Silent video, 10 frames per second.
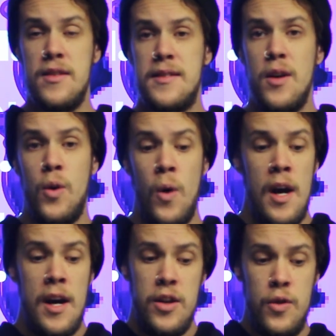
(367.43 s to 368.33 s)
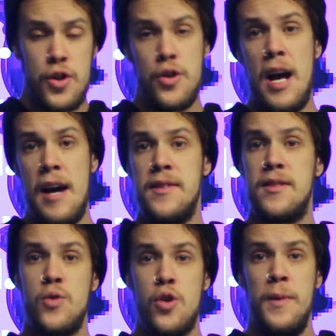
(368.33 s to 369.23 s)
So you should have a
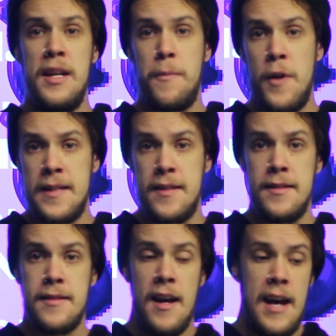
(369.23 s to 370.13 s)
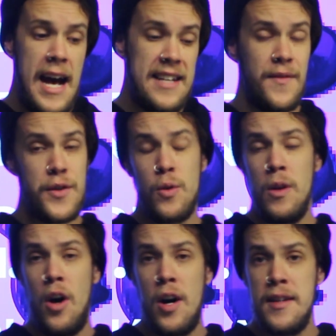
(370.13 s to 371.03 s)
social media presence. As a
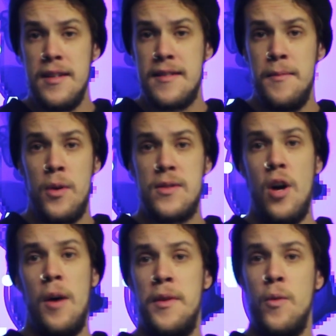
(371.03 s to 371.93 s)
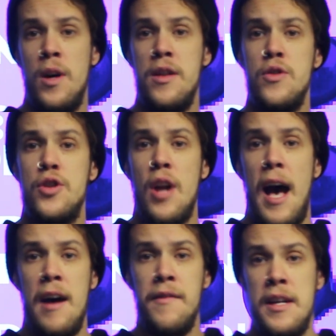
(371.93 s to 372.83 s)
visual artist, the most common one you should
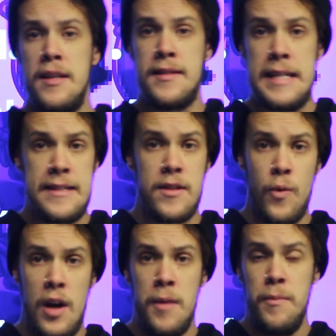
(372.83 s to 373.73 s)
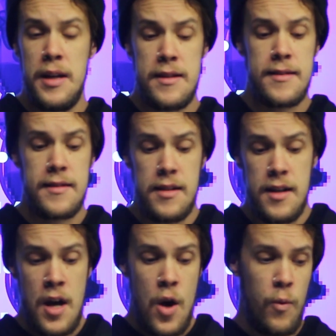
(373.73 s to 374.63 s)
have is Instagram. It's
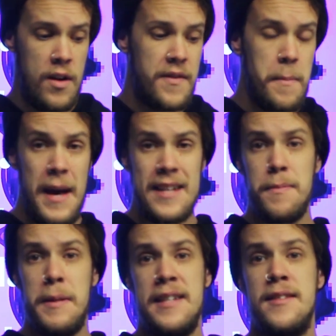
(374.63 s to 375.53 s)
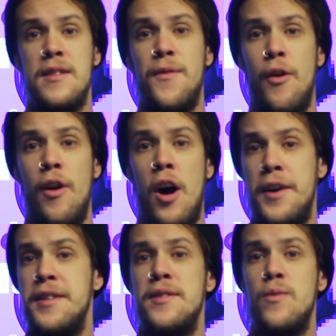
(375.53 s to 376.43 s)
one of the best places for
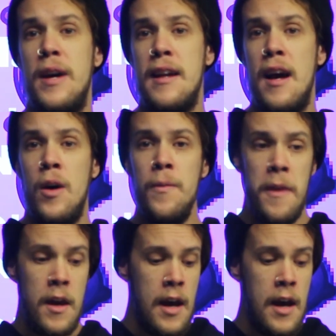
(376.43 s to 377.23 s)
artists right now.